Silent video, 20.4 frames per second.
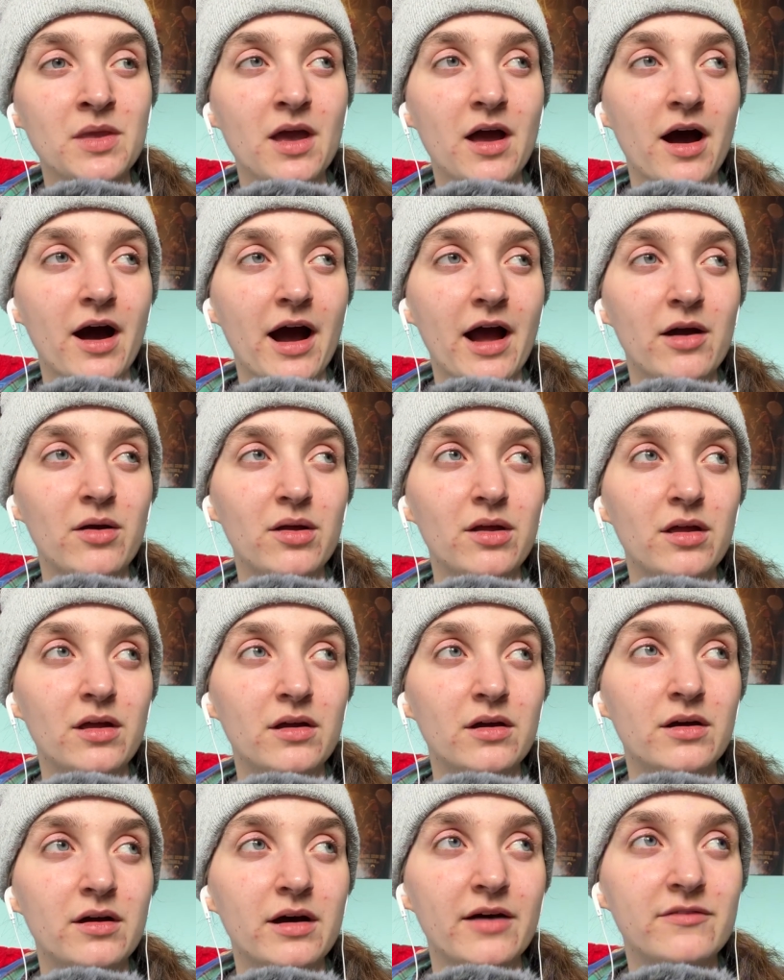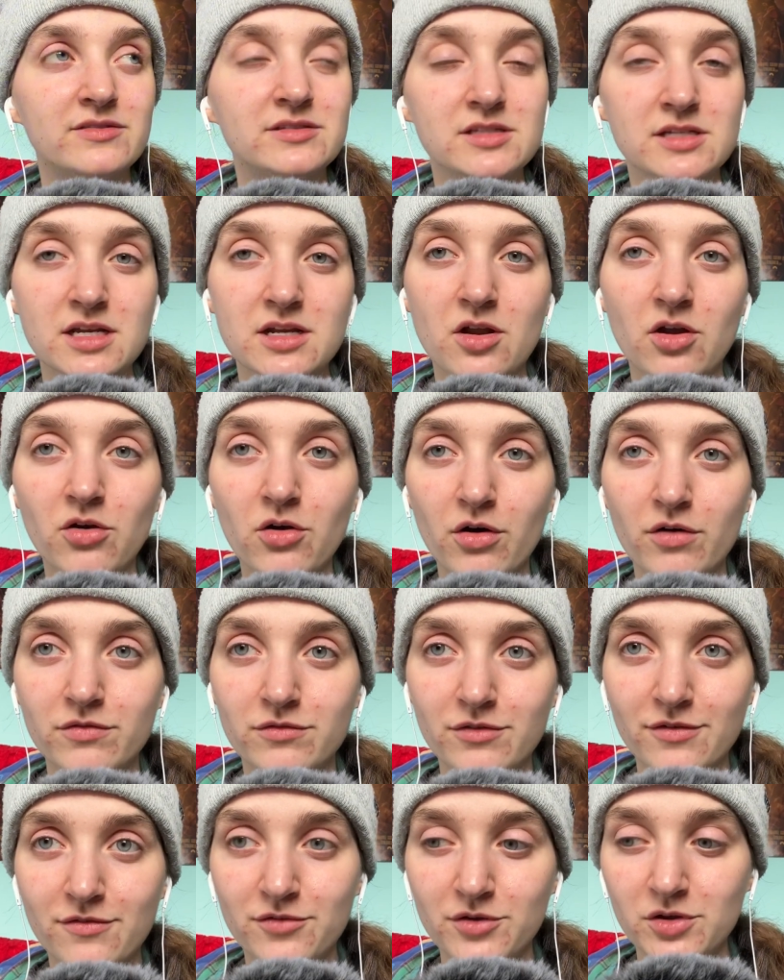I've seen a lot of
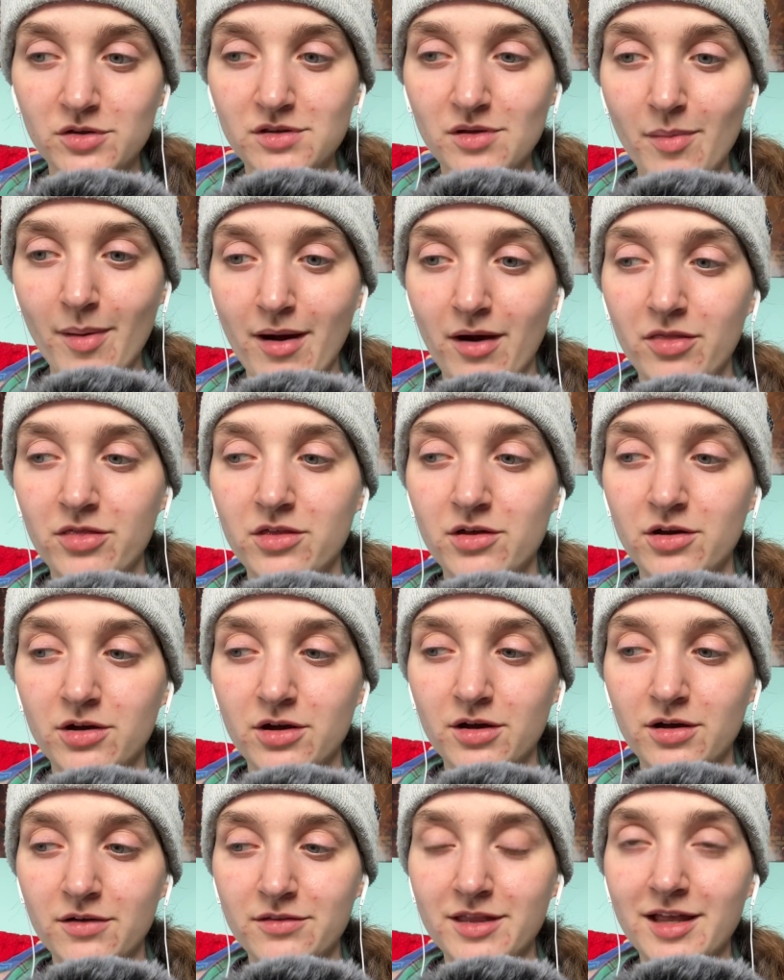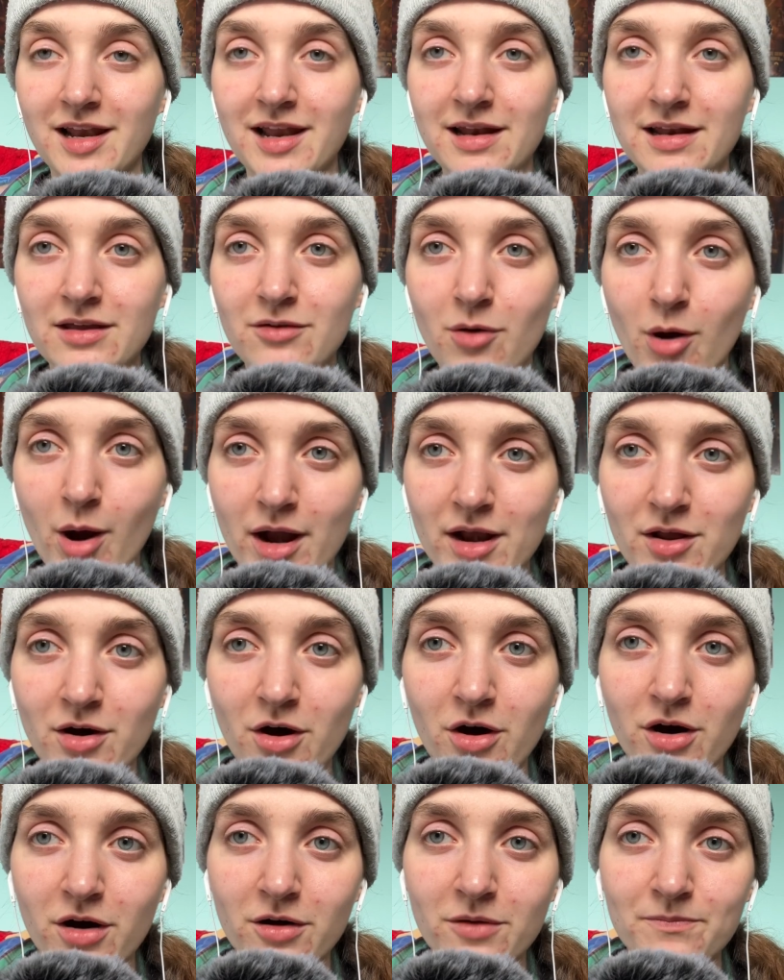reviews about the Lily
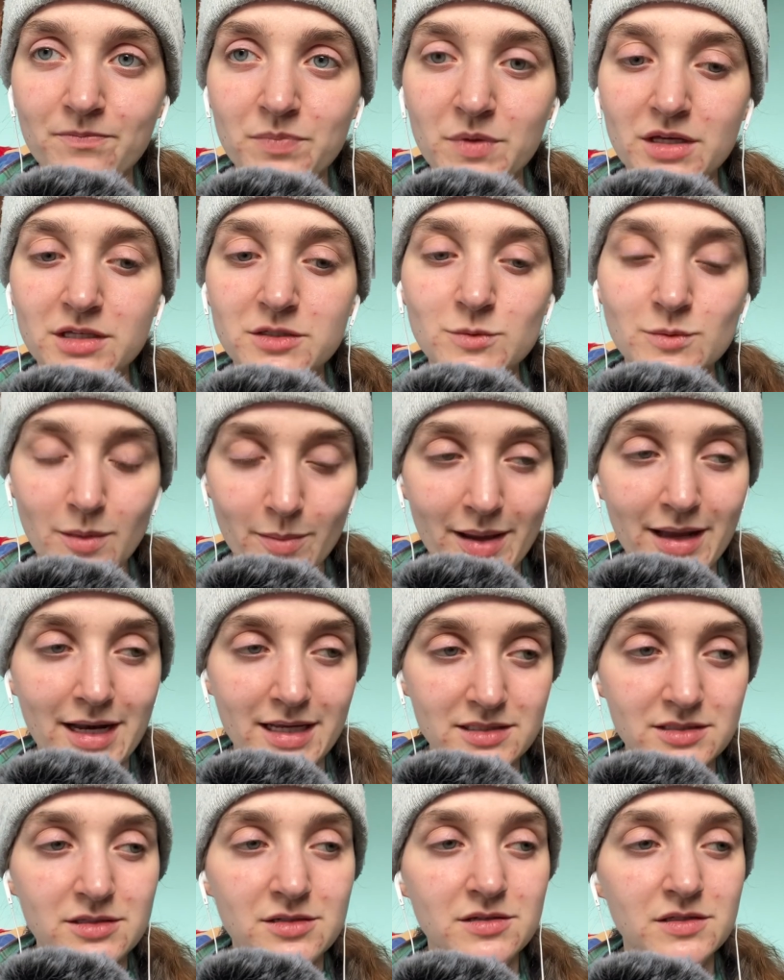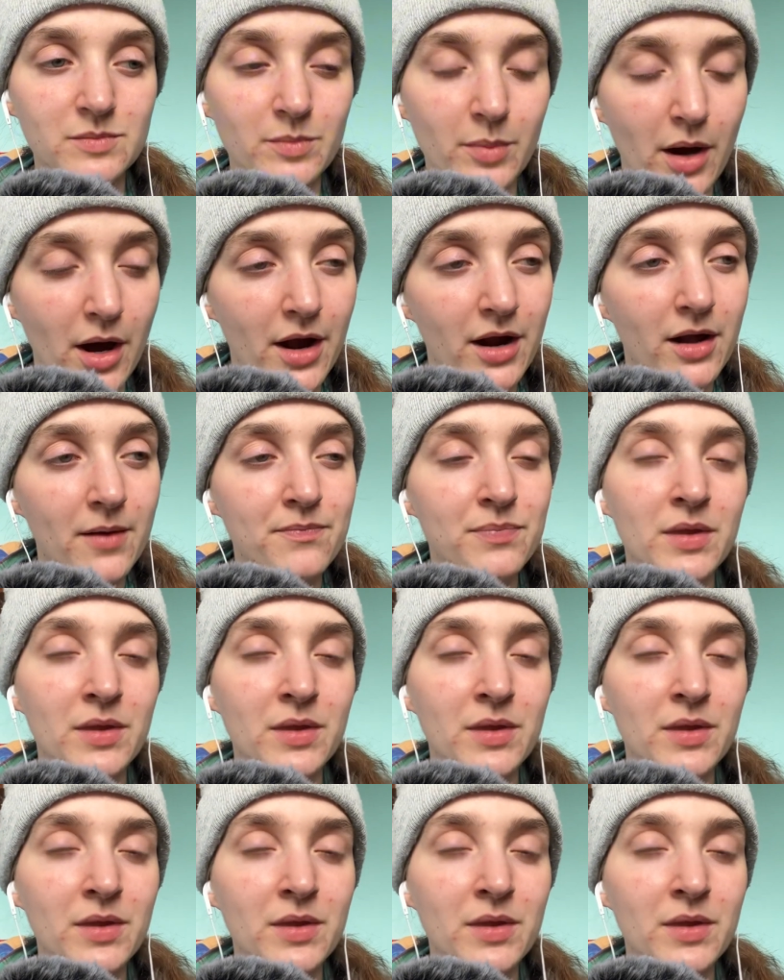Reinhardt swimming lessons book,